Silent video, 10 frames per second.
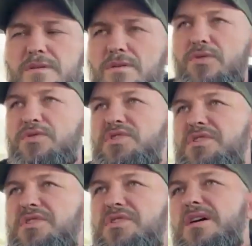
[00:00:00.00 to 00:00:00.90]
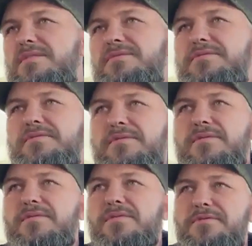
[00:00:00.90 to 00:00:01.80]
lose sight of
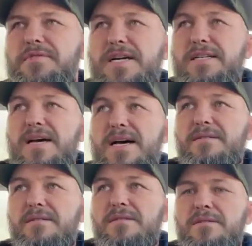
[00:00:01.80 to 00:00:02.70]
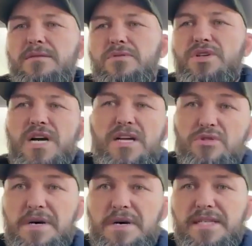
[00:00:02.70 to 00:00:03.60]
the fact that you can't lose money,
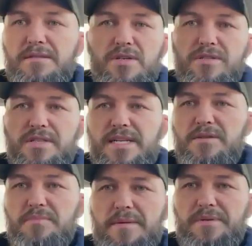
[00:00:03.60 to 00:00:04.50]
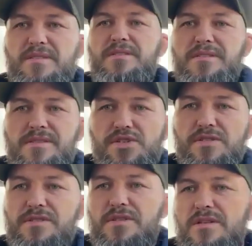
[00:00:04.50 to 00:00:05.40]
because then it's a bad business decision. So
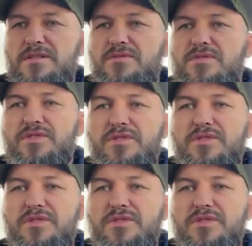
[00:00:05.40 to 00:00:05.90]
as long as you